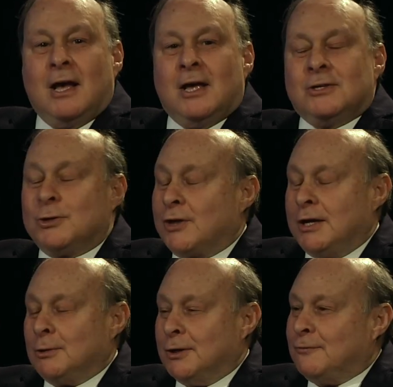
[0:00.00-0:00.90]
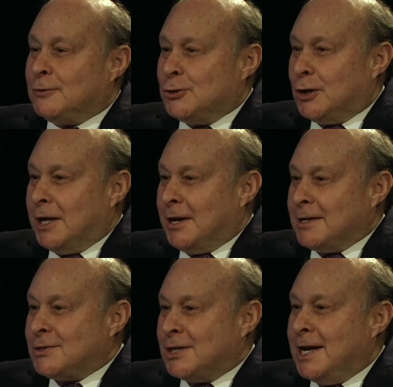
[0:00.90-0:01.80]
So thank you, Lynn, for joining
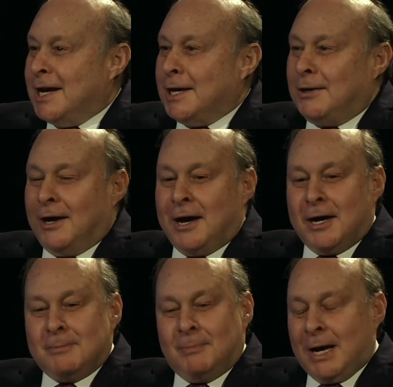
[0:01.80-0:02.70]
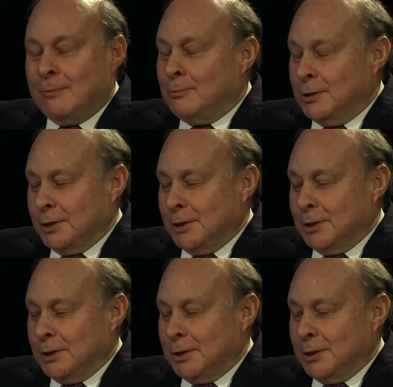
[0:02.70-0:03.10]
us, and I really